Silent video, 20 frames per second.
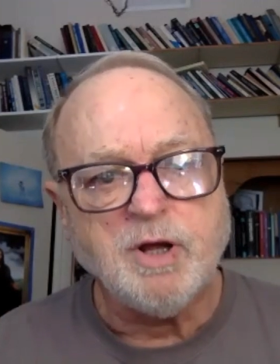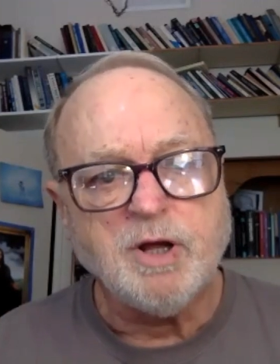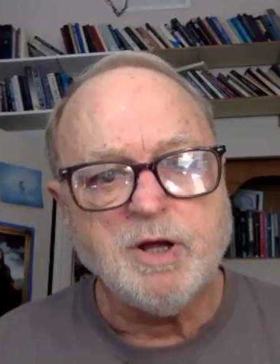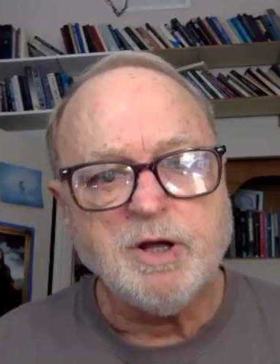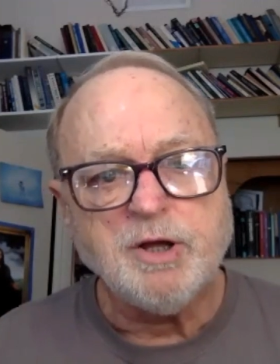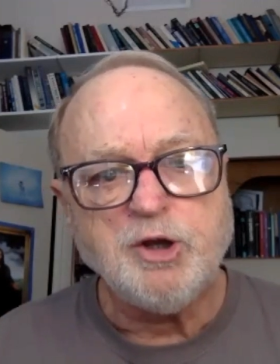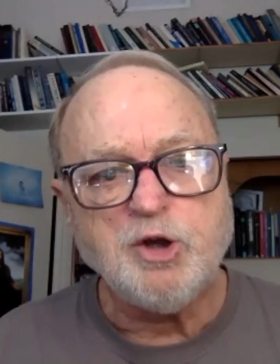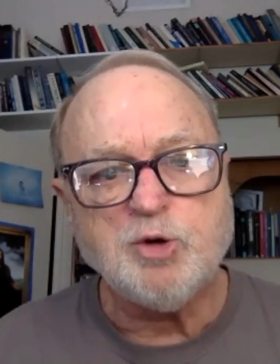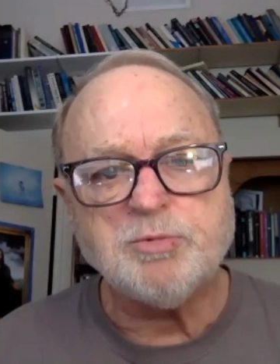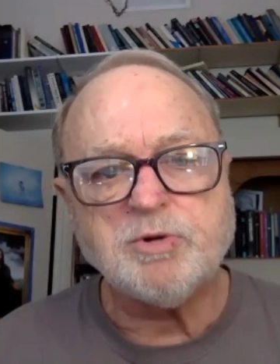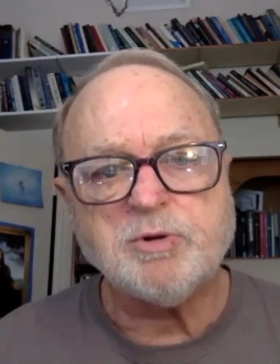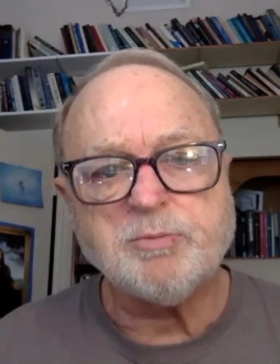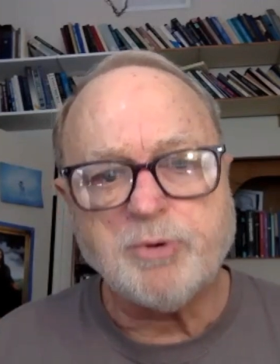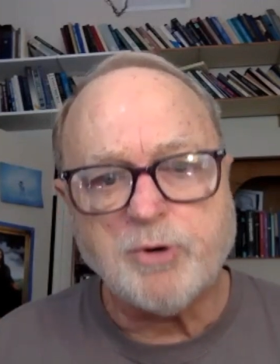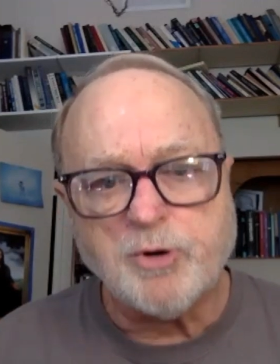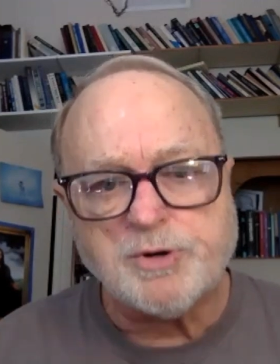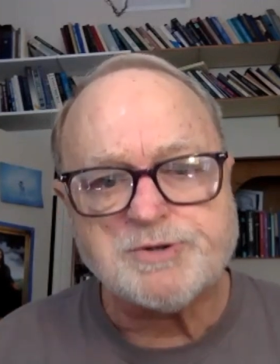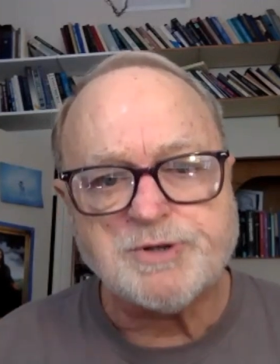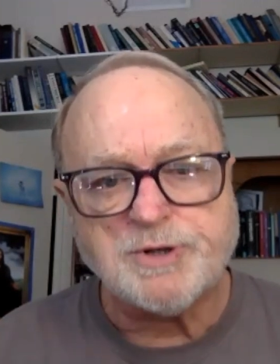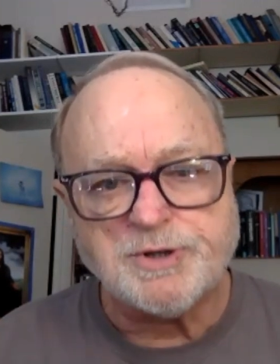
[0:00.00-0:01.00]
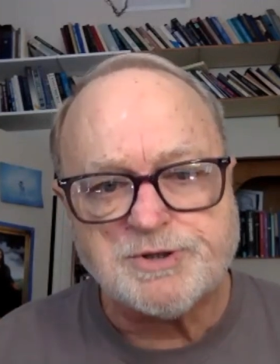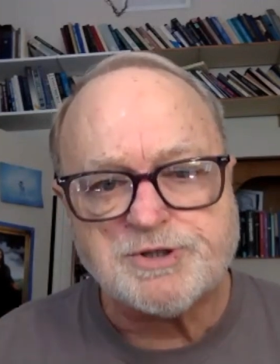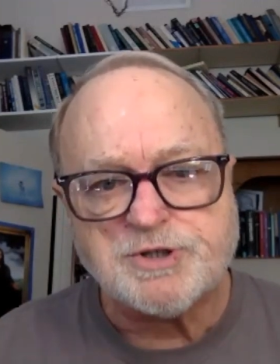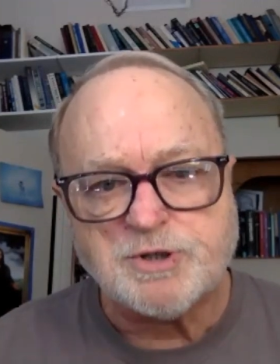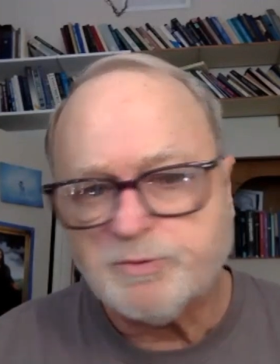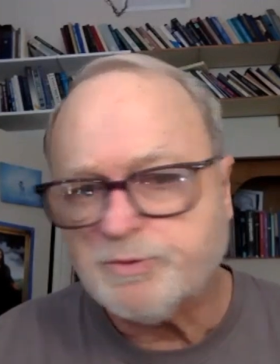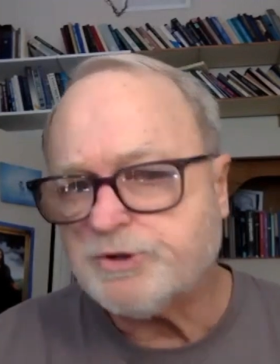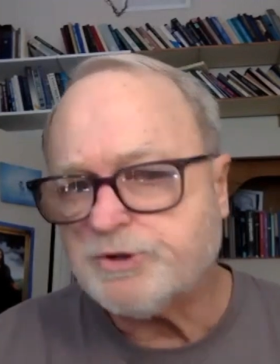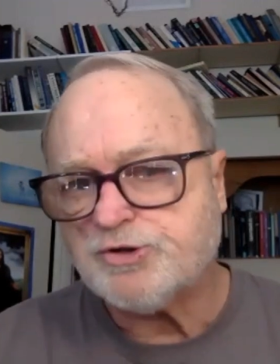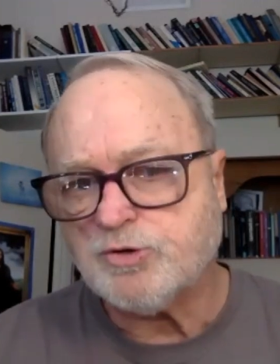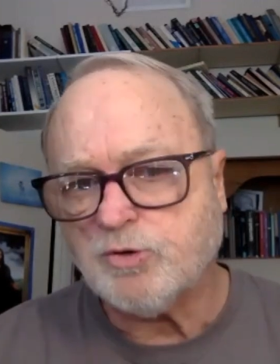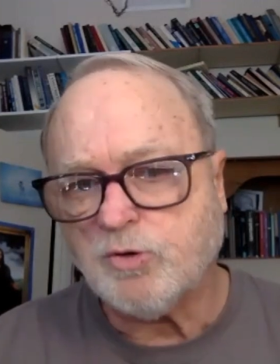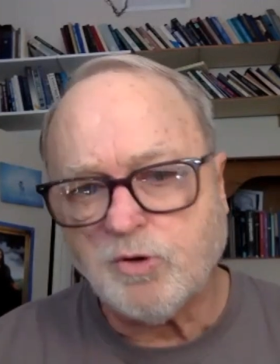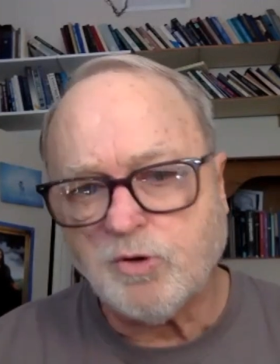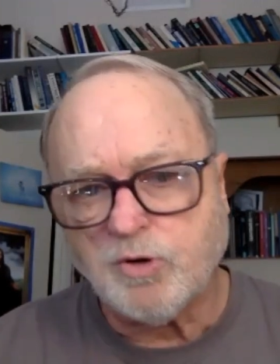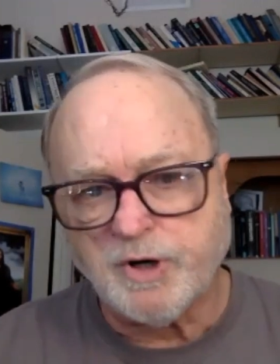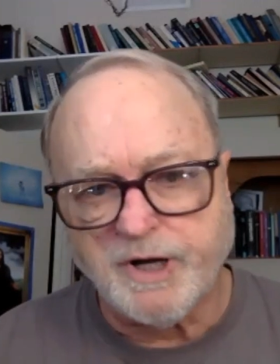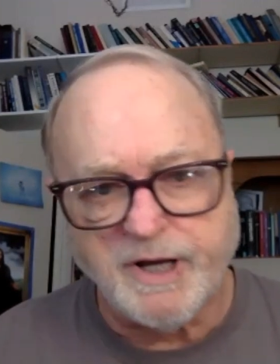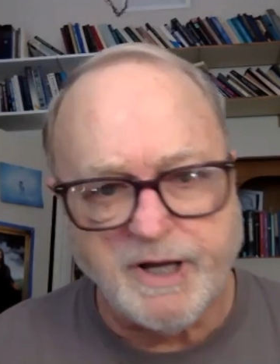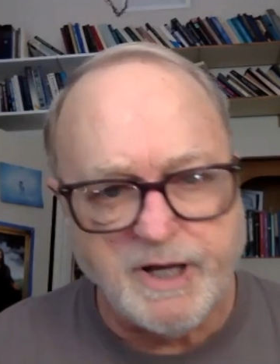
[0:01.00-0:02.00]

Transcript: human persons to enjoy.